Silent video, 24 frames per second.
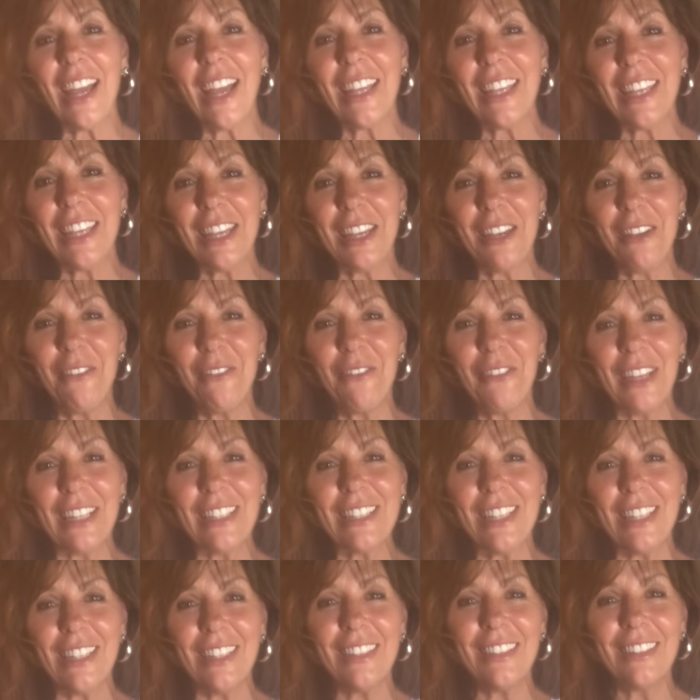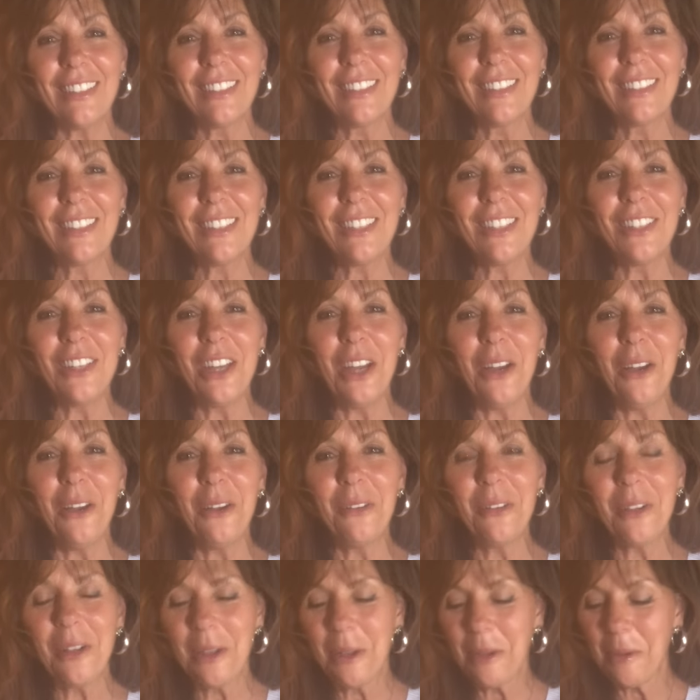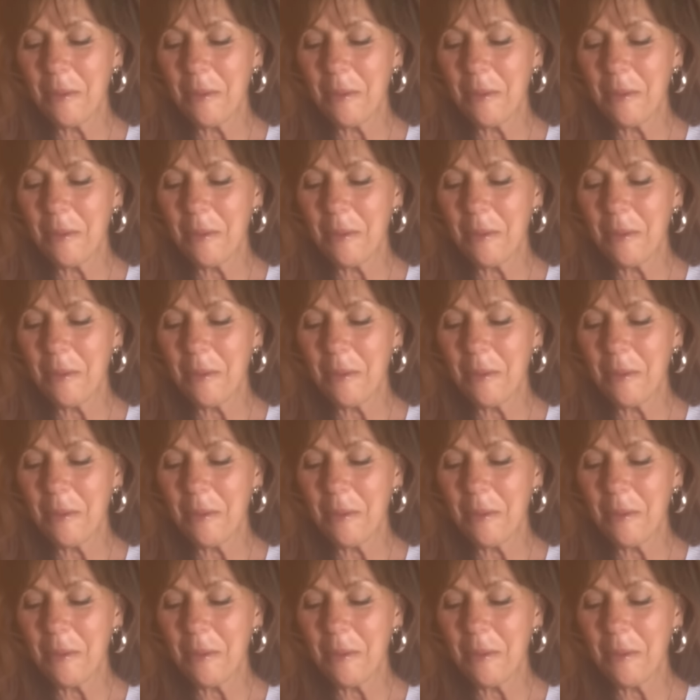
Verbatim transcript: I get convicted, you know,